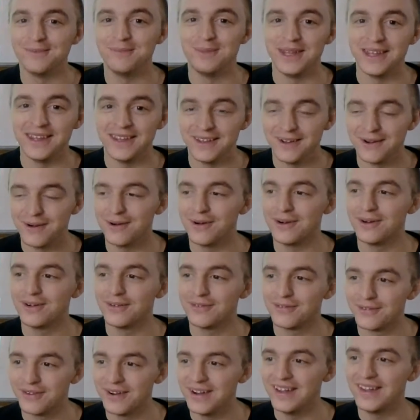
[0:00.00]
be your
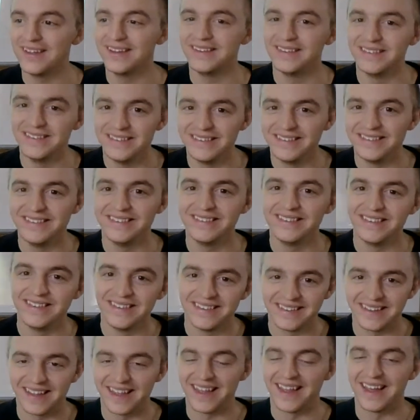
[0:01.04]
friend.
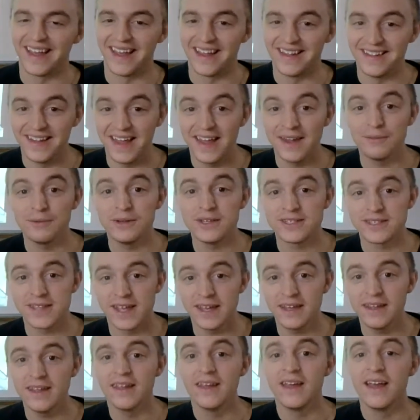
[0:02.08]
And then we
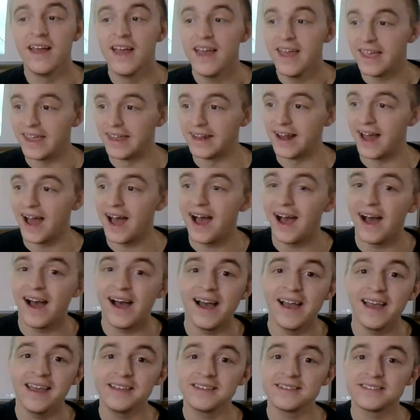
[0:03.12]
sing in
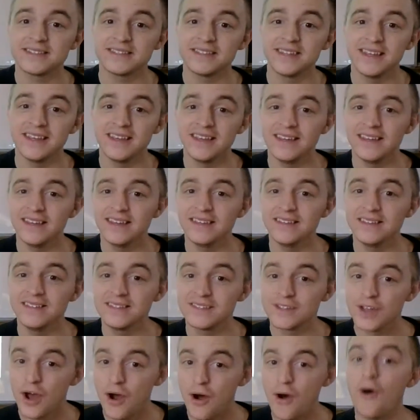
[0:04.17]
high
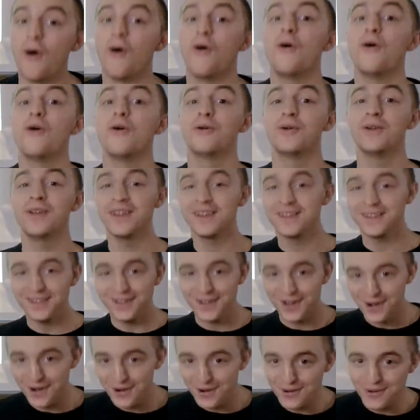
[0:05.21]
seas or in
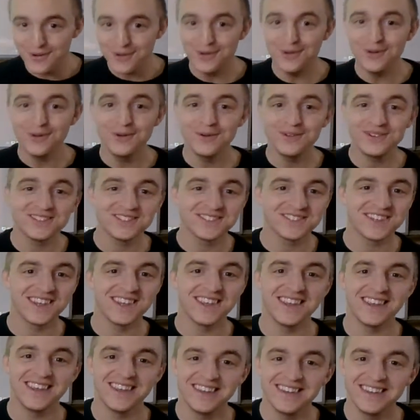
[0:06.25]
low
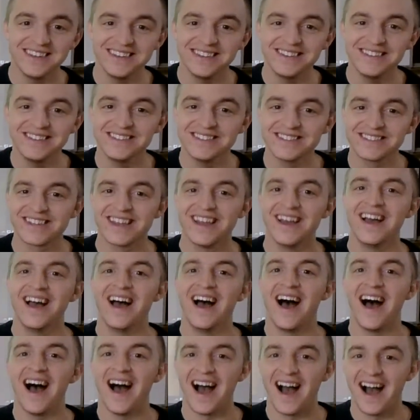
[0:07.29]
seas.
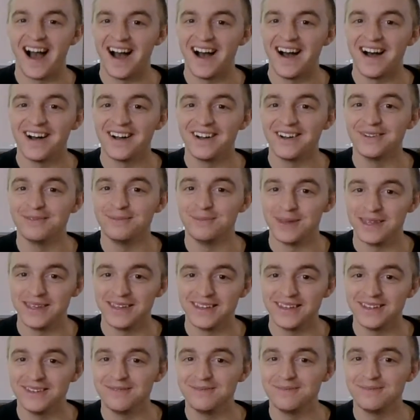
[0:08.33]
I'll
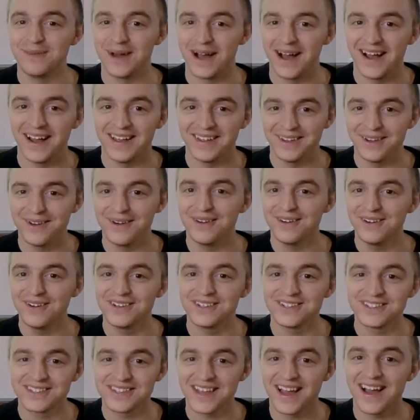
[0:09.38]
be by your
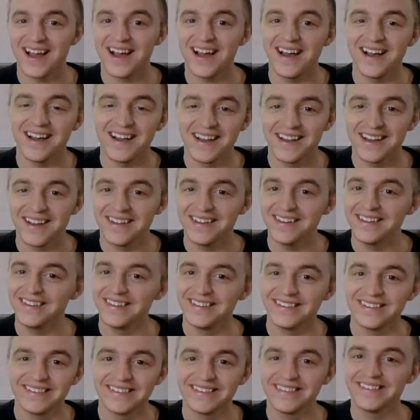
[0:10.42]

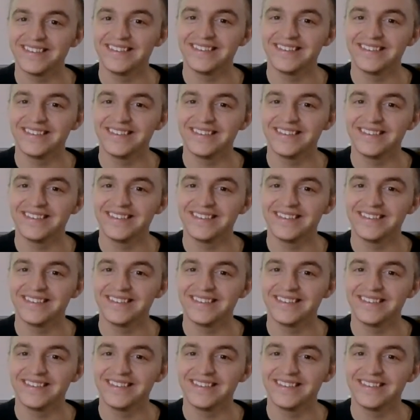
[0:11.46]
side.